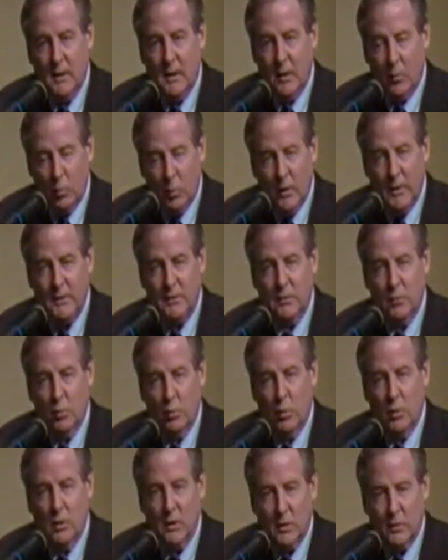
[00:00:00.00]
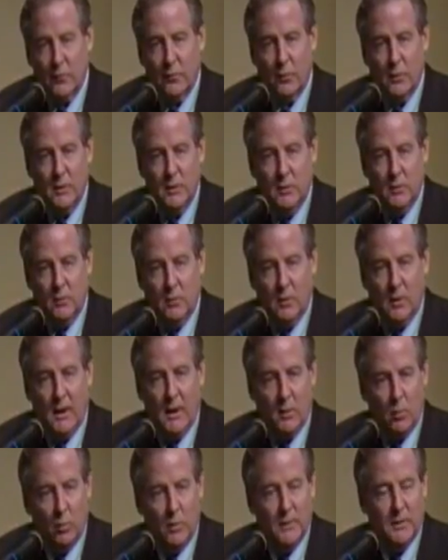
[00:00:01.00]
I want to work for you.
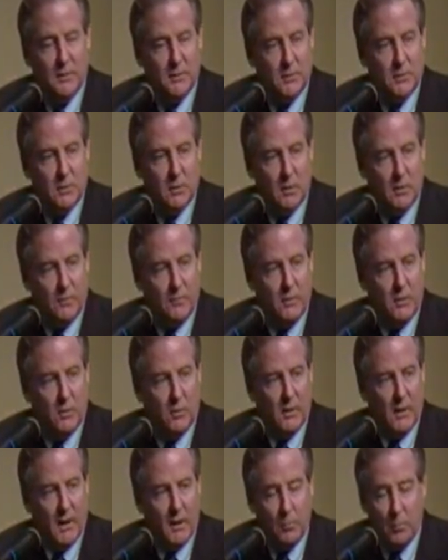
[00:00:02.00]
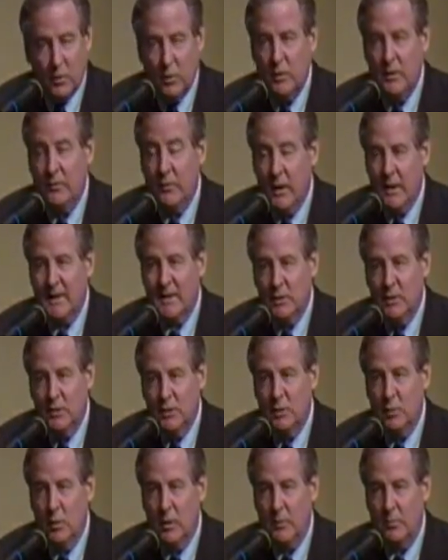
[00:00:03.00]
I want to serve you. And I believe I
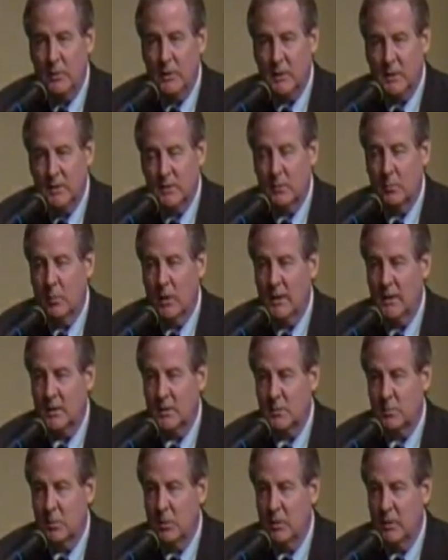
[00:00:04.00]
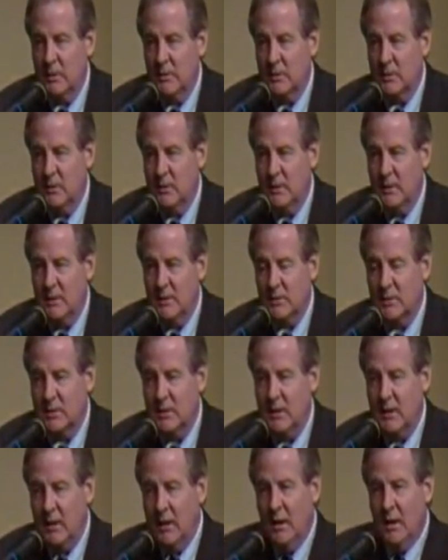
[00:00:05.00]
can do it because of my experience in
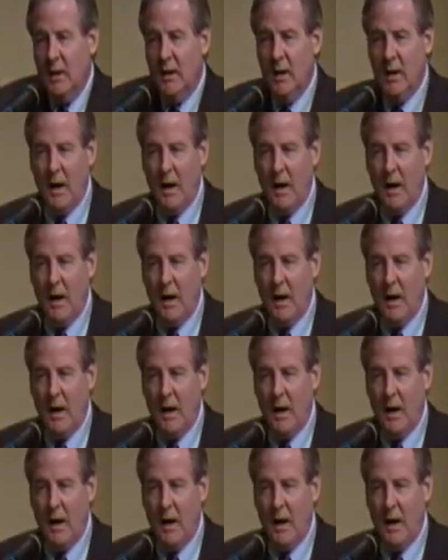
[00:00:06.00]
D.C.